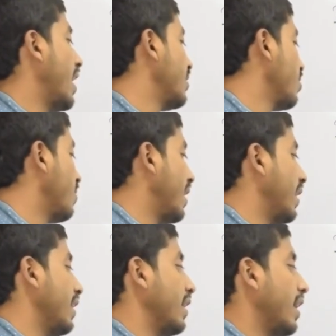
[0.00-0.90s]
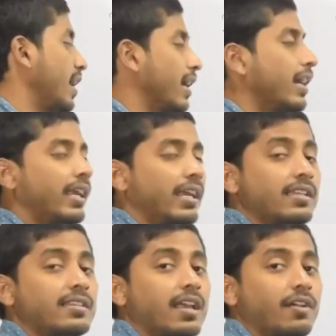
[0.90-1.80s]
Isobar
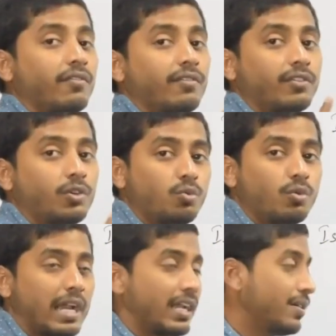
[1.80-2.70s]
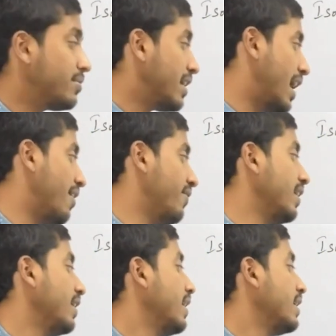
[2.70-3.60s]
is two atoms
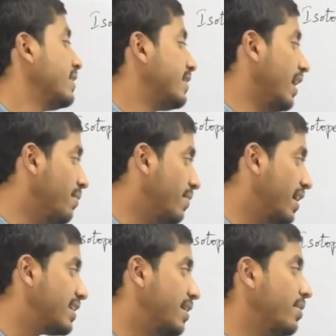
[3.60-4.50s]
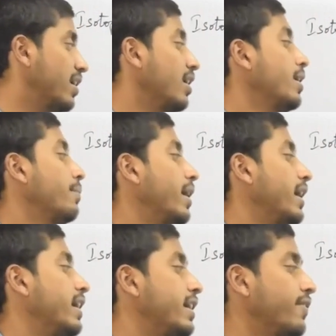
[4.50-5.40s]
having same mass number
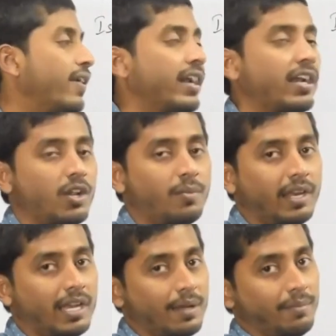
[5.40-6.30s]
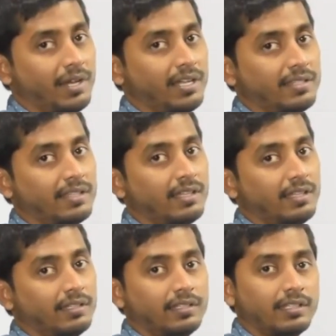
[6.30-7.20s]
but different atomic numbers,
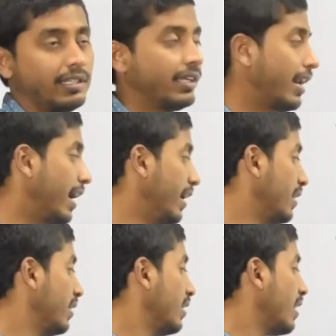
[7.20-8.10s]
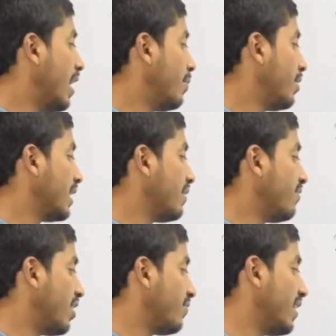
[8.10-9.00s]
right. Among
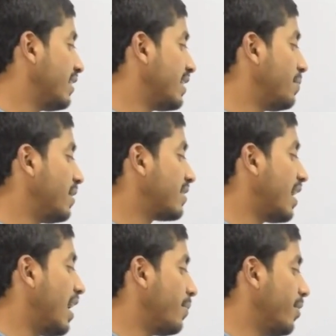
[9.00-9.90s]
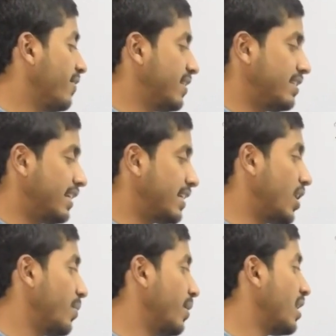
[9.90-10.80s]
them one of the example is carbon with 6
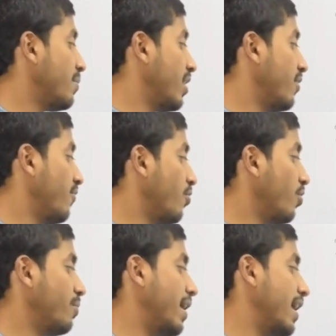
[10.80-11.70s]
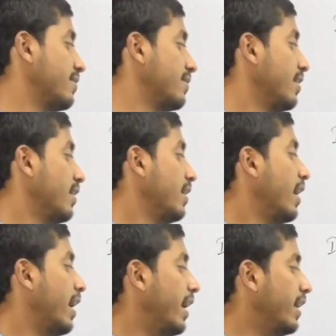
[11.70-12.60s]
atomic number and 4 mass
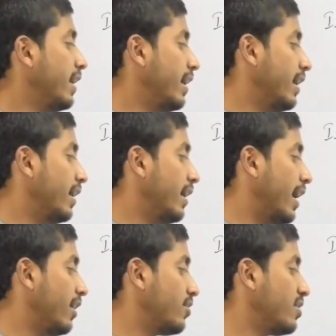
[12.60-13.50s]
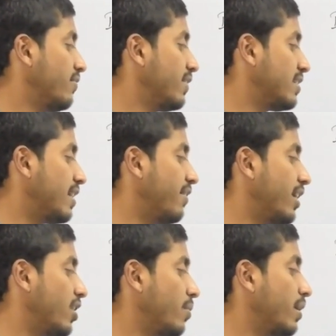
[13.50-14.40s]
and nitrogen with 7
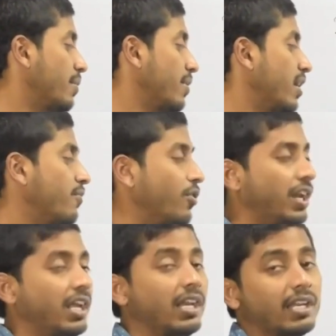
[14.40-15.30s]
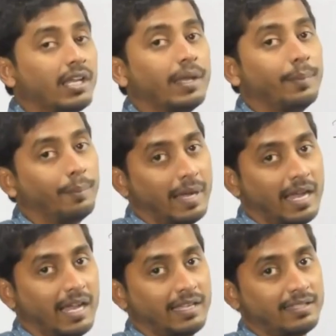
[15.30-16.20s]
atomic number and 14
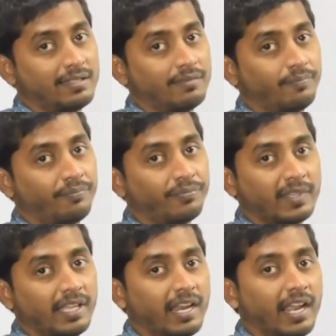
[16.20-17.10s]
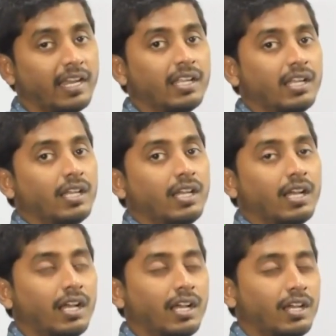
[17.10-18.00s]
mass, right.
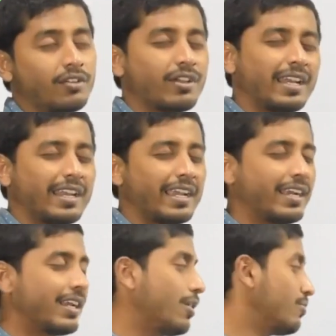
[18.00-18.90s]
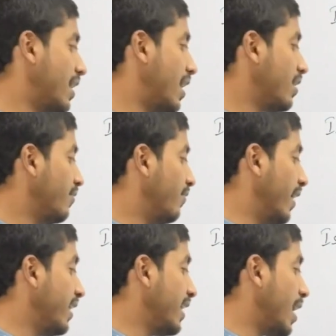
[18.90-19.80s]
You can get it out that
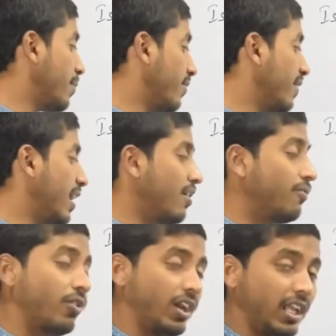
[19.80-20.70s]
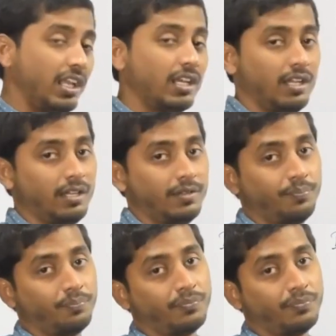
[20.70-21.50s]
why carbon will have 14